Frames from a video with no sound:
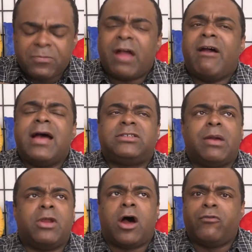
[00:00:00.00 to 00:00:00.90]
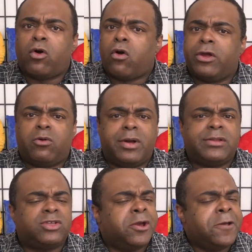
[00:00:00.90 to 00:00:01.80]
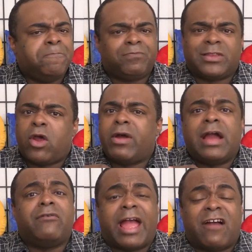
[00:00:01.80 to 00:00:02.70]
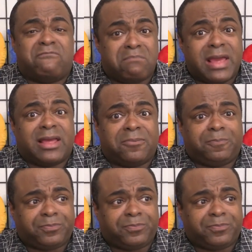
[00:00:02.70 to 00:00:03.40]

I've had some of the other Oreo ones. Don't ever have mint